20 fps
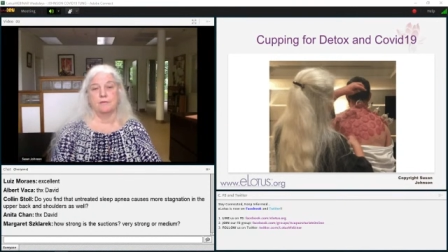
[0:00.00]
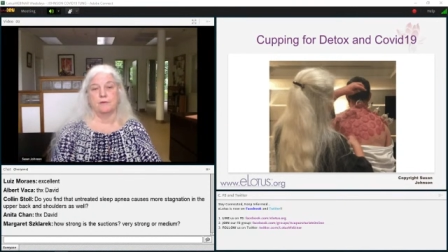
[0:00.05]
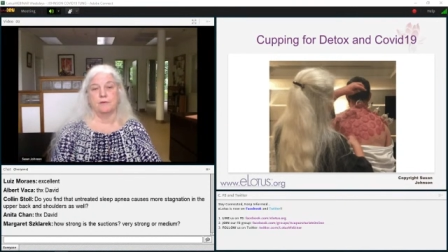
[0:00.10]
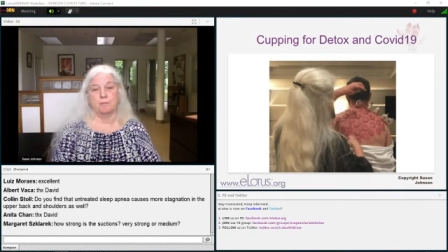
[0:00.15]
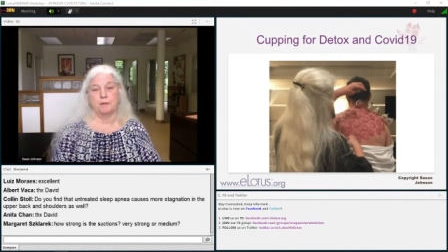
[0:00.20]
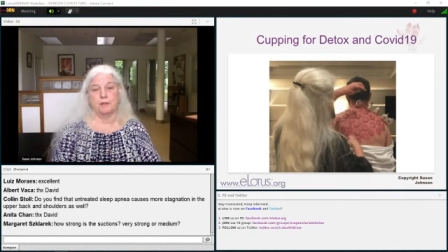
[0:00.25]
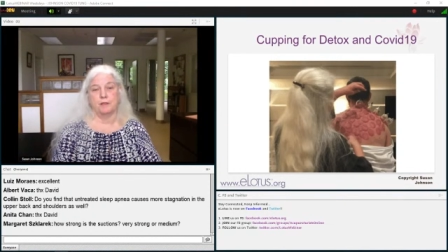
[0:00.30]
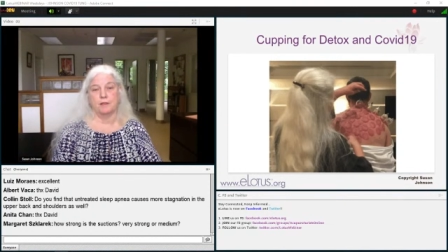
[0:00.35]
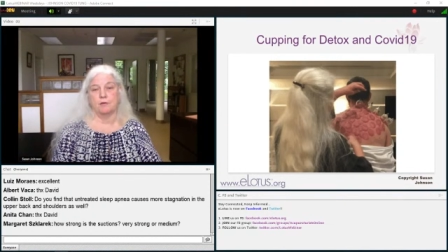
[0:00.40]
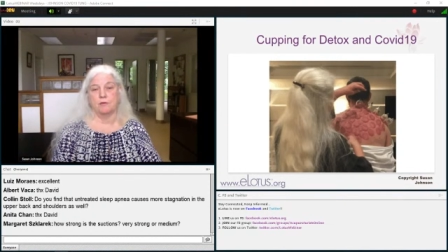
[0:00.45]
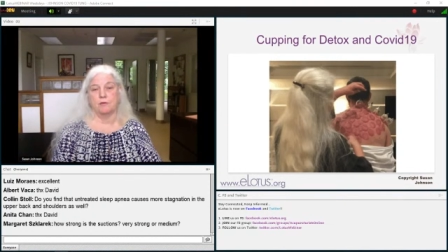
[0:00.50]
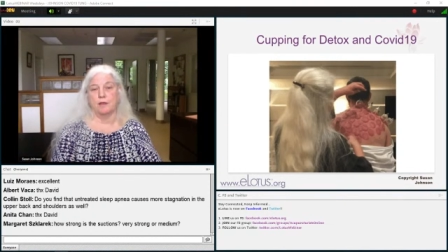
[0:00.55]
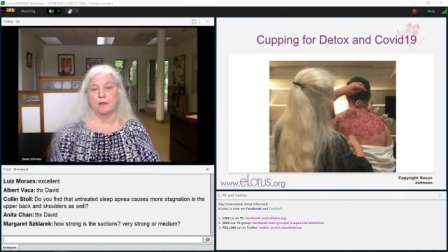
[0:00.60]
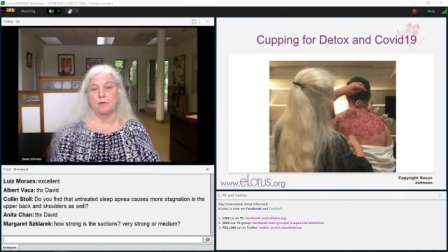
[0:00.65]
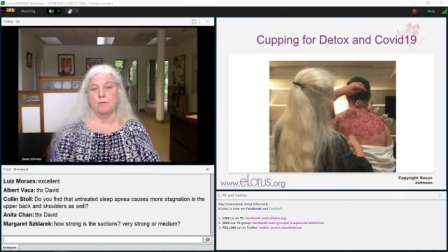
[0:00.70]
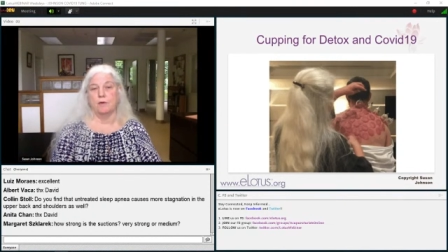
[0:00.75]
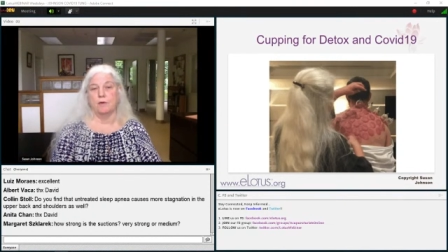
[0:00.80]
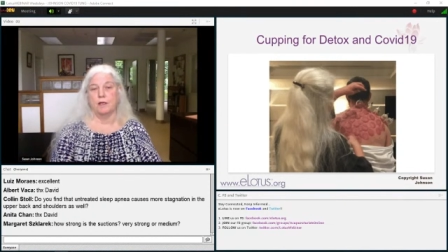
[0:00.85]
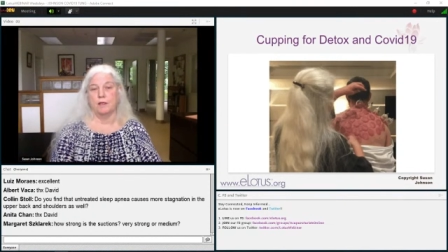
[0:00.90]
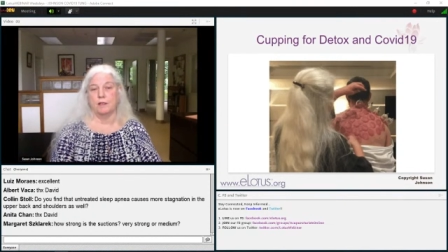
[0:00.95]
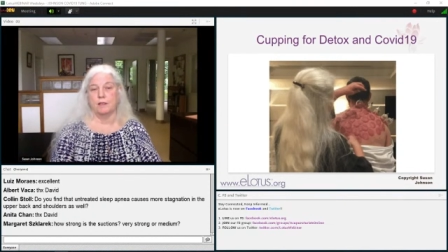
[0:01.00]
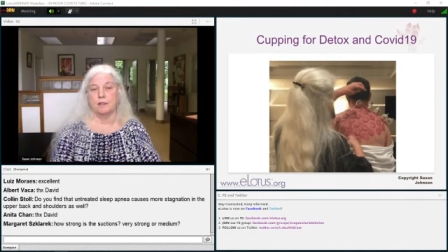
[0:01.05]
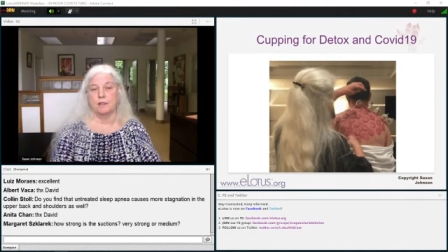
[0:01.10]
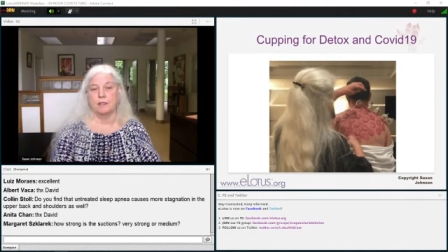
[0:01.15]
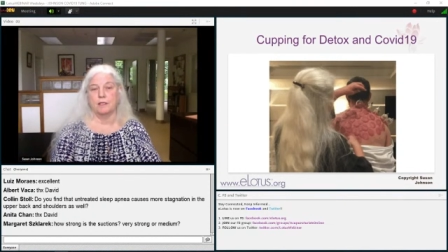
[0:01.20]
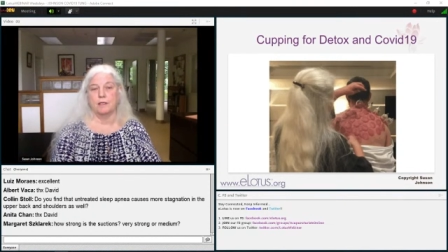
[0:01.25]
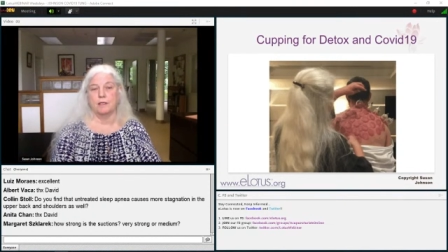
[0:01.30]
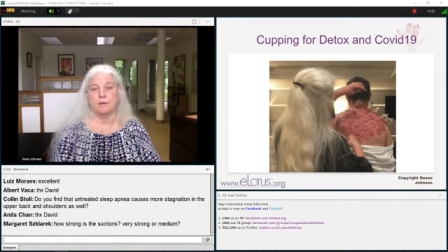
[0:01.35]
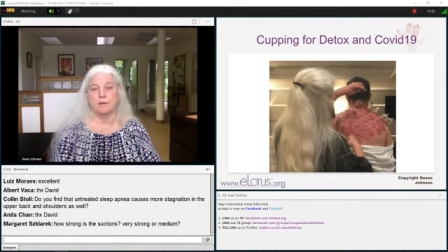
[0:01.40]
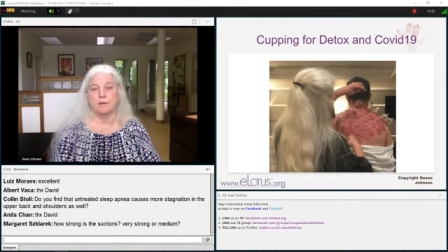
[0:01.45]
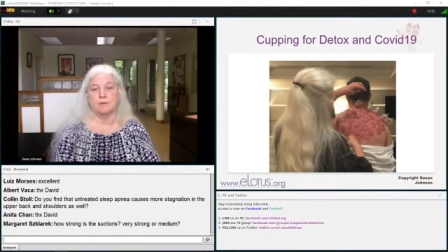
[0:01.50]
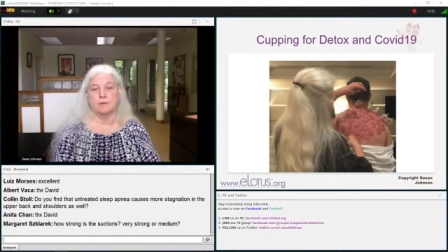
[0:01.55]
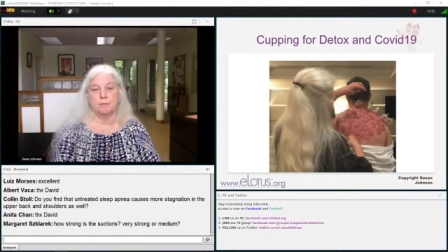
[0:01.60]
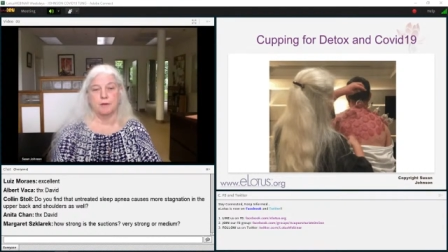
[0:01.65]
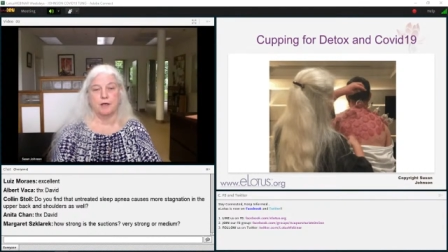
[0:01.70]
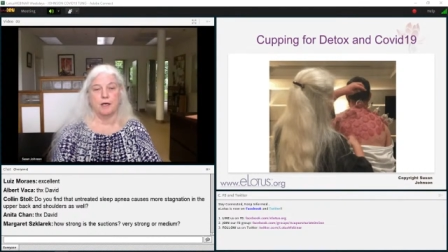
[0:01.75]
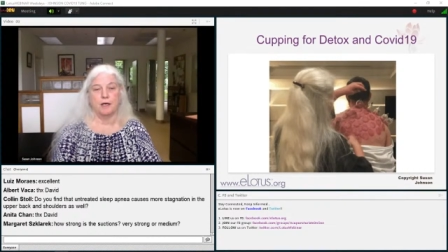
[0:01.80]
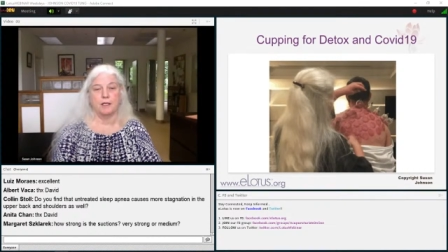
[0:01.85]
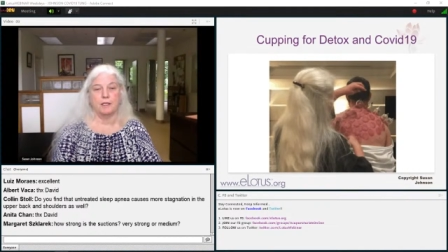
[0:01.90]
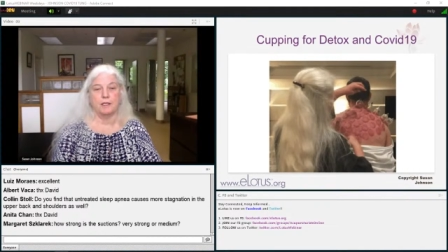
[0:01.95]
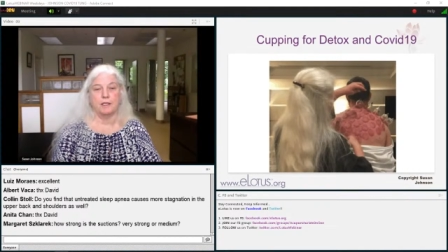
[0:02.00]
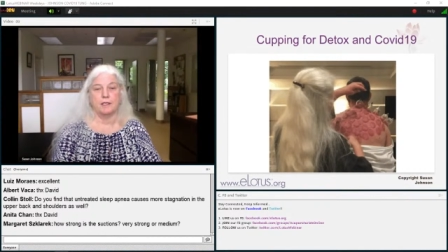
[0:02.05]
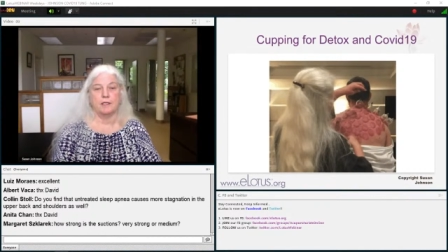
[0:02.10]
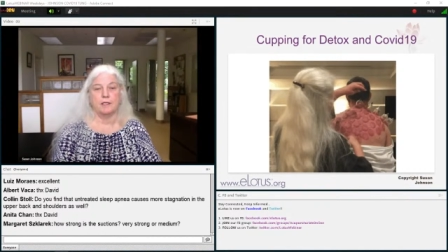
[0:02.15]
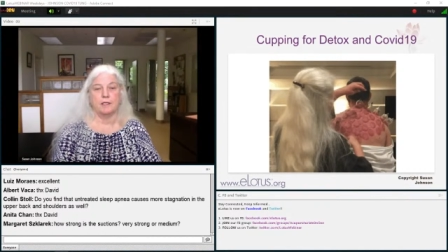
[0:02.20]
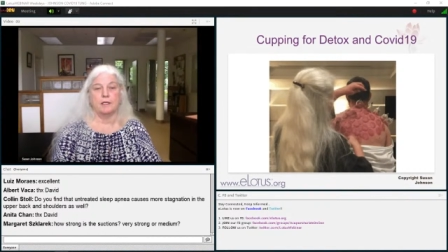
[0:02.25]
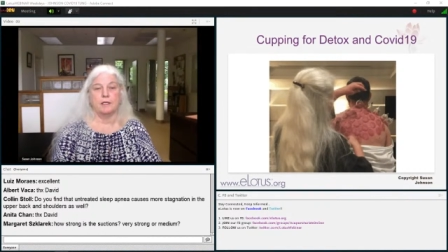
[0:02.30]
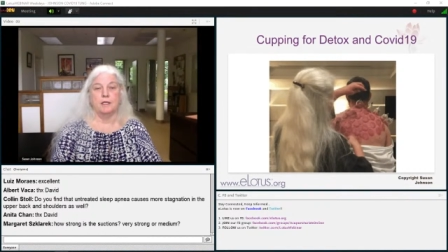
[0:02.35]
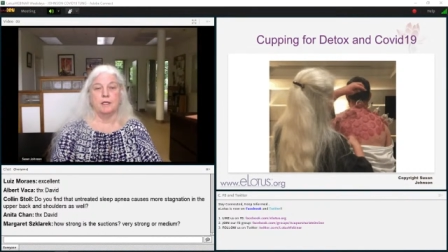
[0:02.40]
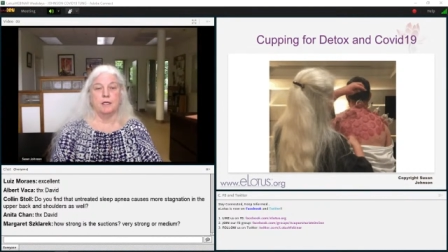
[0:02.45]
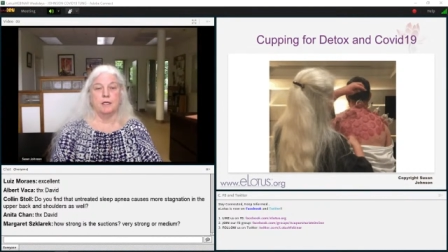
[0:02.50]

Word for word: cupping. Great way to clean out the body.